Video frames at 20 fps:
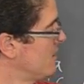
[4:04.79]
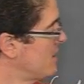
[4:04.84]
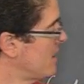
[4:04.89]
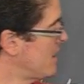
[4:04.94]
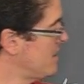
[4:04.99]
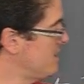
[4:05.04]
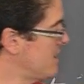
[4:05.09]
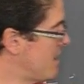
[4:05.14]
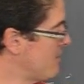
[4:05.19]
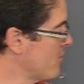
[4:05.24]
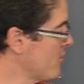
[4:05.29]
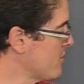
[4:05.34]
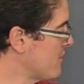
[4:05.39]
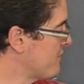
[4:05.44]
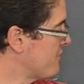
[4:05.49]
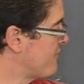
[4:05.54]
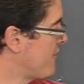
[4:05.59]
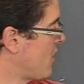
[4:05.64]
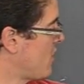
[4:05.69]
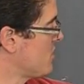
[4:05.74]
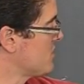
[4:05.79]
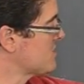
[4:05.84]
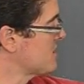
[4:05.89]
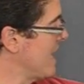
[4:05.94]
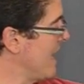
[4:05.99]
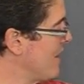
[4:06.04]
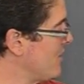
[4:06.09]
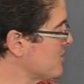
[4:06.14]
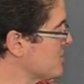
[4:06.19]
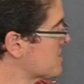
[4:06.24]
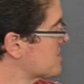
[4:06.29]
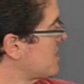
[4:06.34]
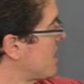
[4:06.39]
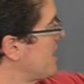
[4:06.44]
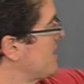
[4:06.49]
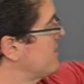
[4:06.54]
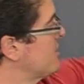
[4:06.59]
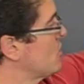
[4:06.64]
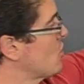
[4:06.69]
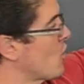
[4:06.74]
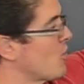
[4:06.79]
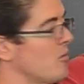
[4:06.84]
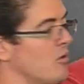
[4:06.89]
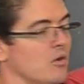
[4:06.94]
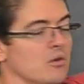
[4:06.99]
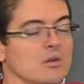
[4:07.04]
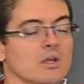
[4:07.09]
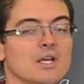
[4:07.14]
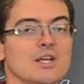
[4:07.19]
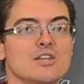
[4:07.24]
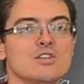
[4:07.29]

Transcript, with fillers: a number that falls outside the normal